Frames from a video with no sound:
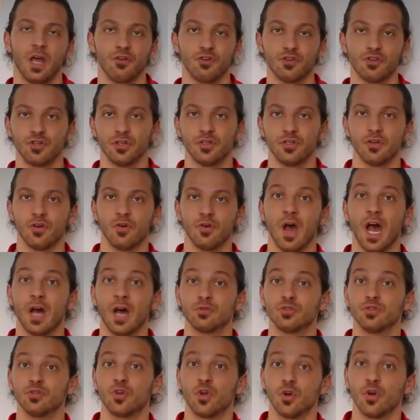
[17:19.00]
You should know how
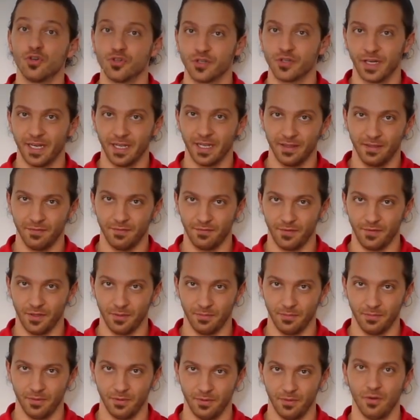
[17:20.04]
to conjugate the
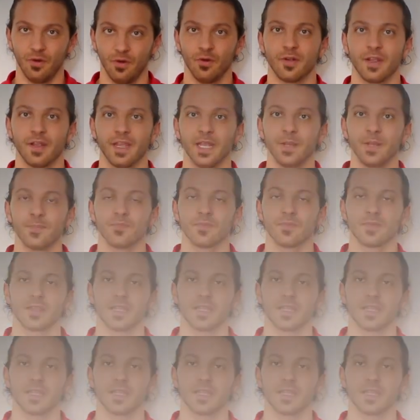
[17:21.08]
verb, okay?